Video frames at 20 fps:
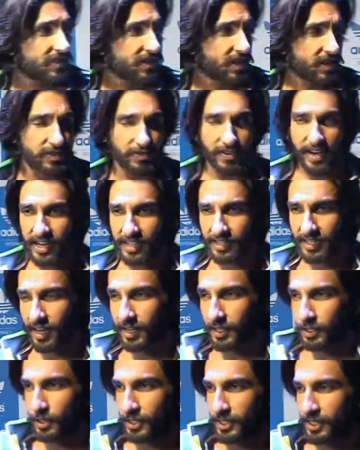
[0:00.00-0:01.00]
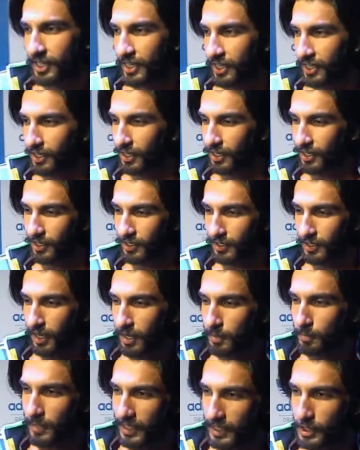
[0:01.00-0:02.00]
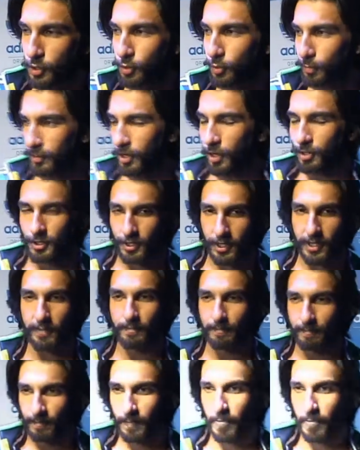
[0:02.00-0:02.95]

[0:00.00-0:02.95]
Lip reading: Yes, very excited to see and meet Snoop Dogg today.